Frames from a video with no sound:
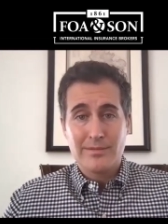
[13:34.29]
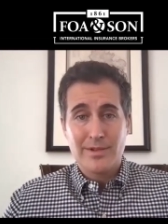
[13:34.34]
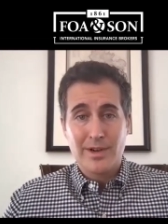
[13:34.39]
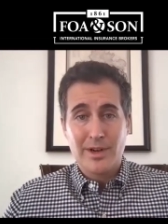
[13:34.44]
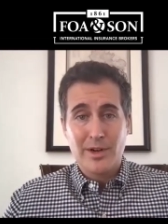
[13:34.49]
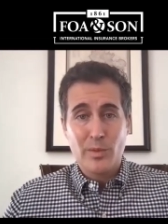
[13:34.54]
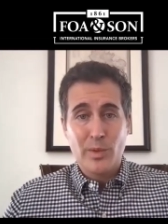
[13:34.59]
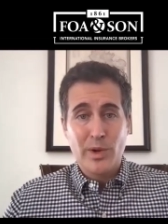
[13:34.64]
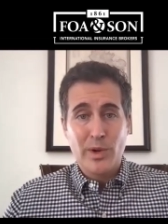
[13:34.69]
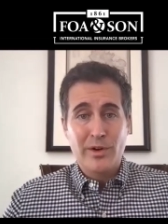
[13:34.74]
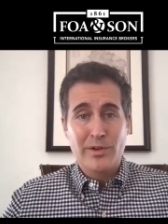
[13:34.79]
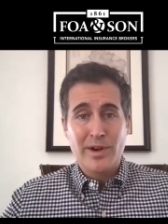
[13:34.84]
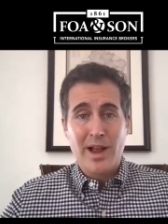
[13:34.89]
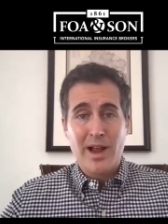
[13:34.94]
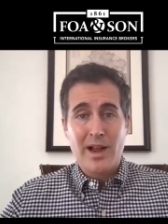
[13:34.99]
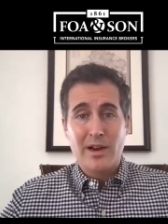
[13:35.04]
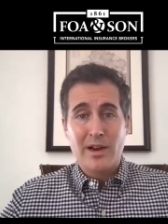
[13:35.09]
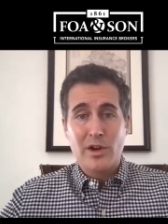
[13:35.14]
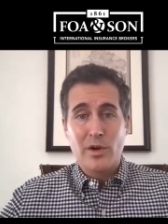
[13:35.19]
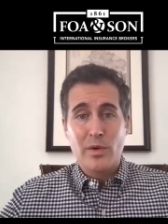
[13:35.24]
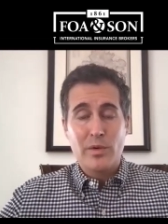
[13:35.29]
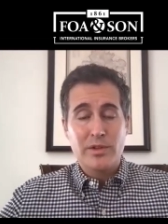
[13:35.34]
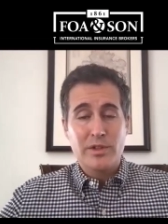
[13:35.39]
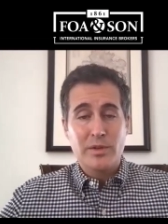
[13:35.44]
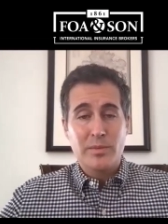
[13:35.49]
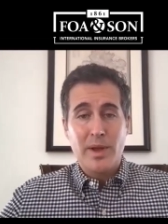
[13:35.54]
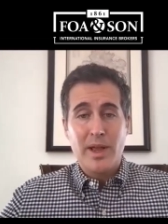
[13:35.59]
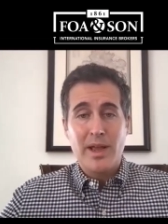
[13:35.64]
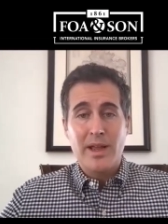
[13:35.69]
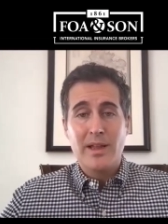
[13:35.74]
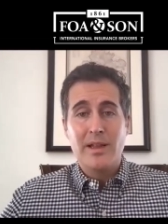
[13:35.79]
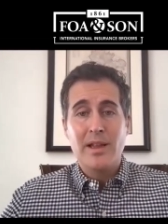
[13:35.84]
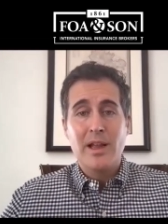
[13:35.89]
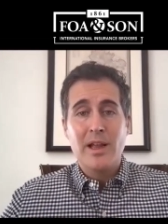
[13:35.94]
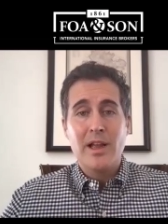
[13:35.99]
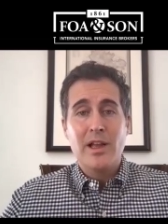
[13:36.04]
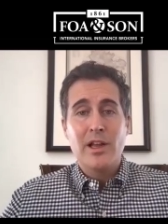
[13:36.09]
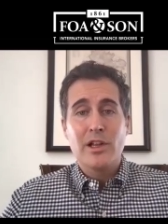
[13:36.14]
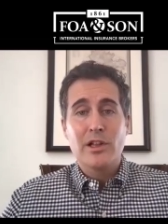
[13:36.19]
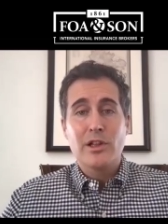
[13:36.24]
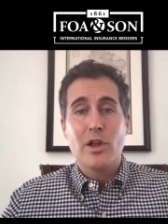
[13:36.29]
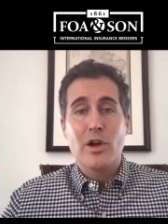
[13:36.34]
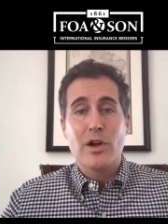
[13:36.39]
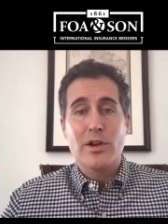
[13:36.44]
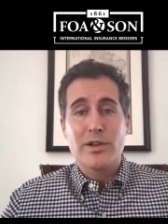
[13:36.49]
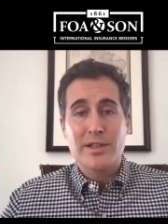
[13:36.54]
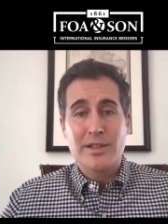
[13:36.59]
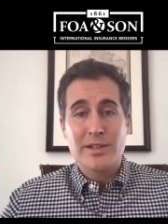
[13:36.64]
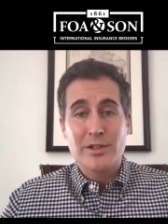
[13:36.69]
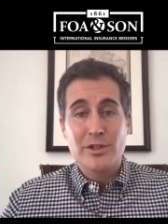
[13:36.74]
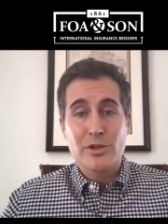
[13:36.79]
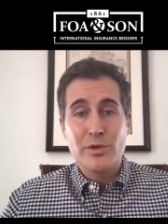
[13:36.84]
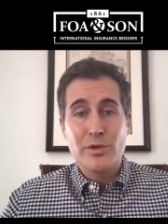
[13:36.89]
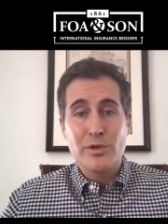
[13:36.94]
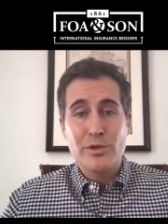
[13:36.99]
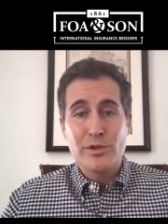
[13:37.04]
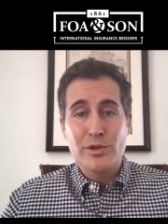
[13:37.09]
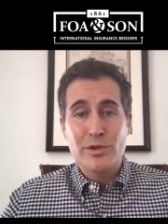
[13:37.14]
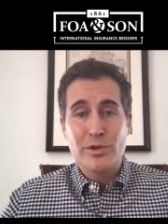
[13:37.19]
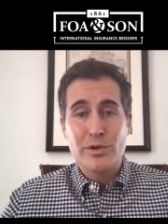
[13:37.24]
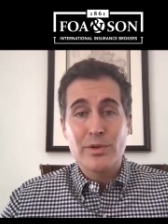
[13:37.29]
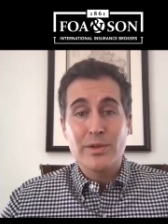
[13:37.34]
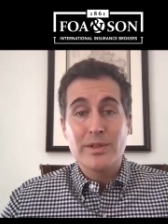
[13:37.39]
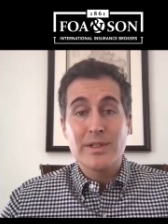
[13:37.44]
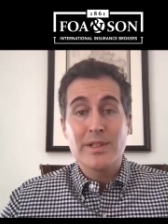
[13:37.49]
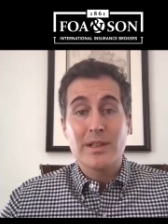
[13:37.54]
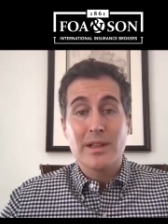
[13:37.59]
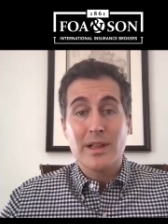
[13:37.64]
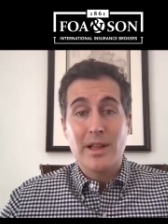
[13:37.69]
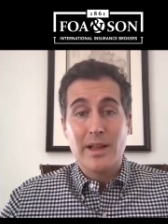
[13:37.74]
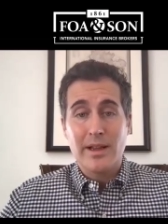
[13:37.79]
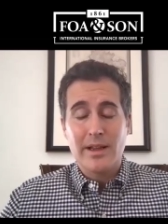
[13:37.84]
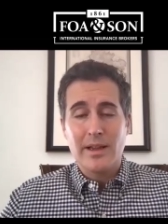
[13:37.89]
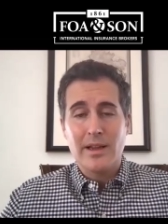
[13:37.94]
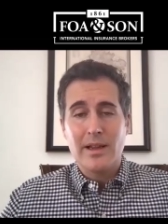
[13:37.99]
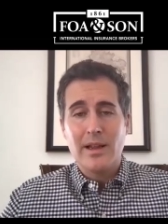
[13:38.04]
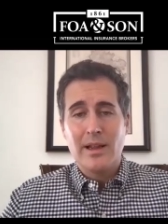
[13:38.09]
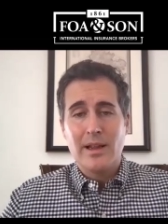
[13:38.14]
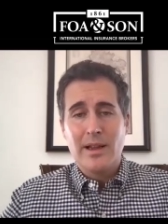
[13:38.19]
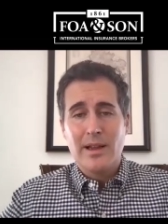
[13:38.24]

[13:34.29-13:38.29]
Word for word: right? We are not going to pay losses due to delay.